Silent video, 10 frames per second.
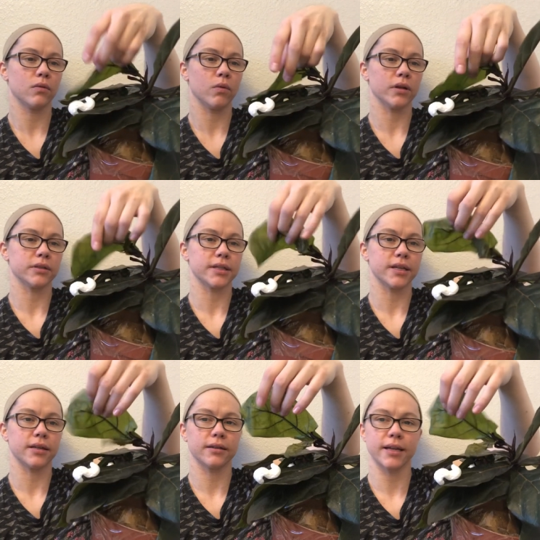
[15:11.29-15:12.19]

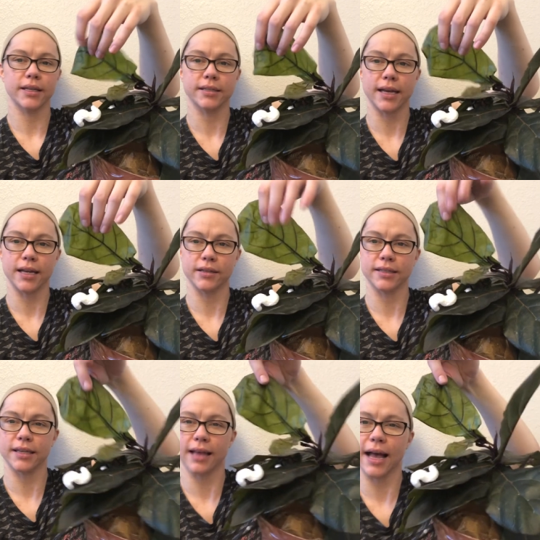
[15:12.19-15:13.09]
wilted and dead. You
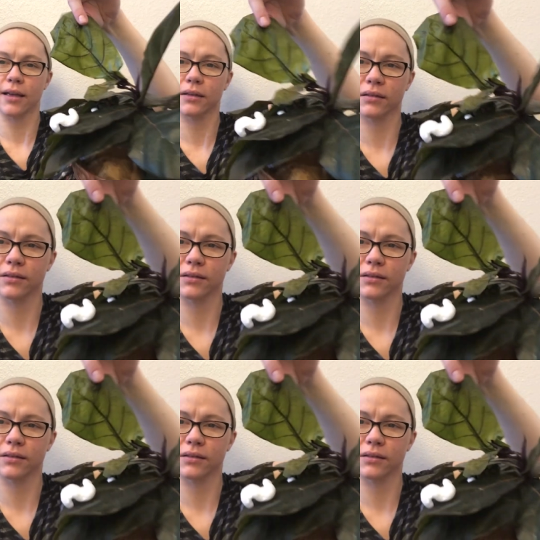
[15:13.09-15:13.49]
see that?